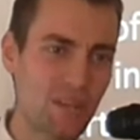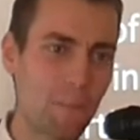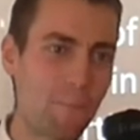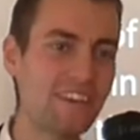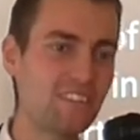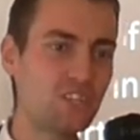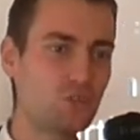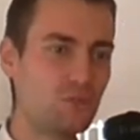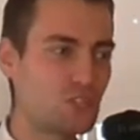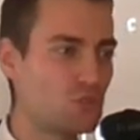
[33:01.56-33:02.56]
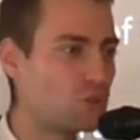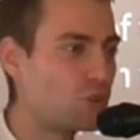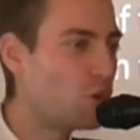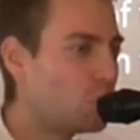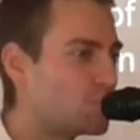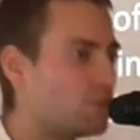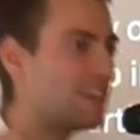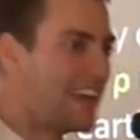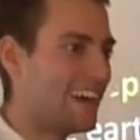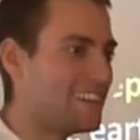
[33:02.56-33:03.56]
a message which should go to the
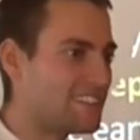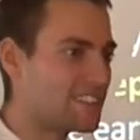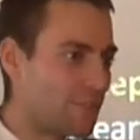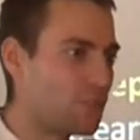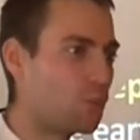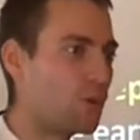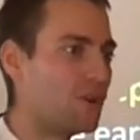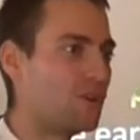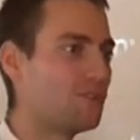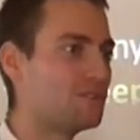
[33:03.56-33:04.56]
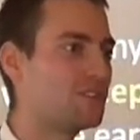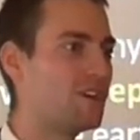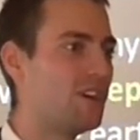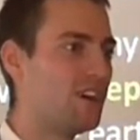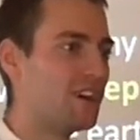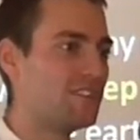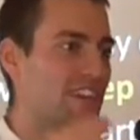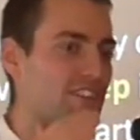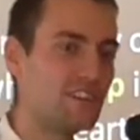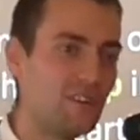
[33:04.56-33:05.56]
ends of the world?
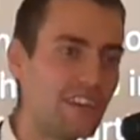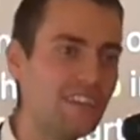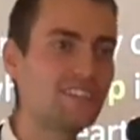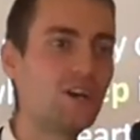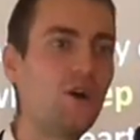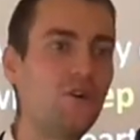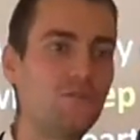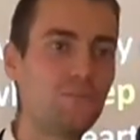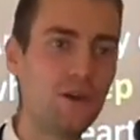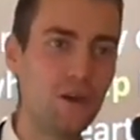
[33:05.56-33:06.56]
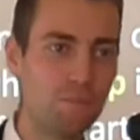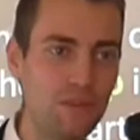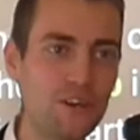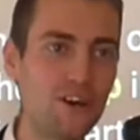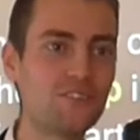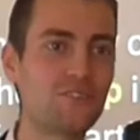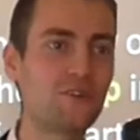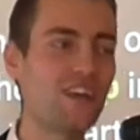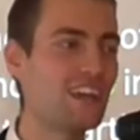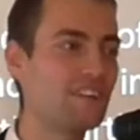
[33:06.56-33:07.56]
That there is hope beyond the
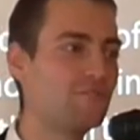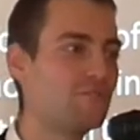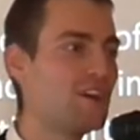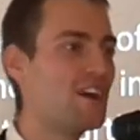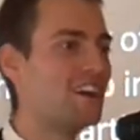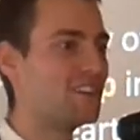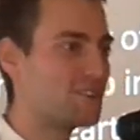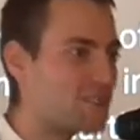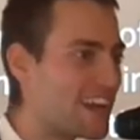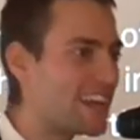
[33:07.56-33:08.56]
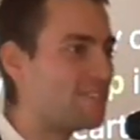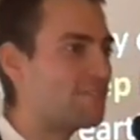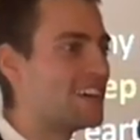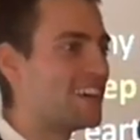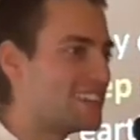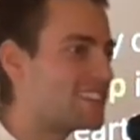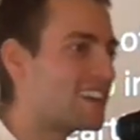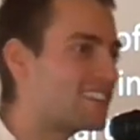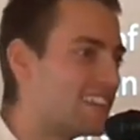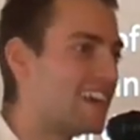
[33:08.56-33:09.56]
grave. Grave is
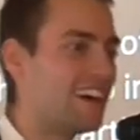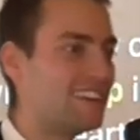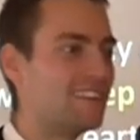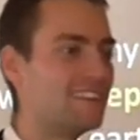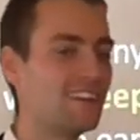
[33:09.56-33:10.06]
not the end.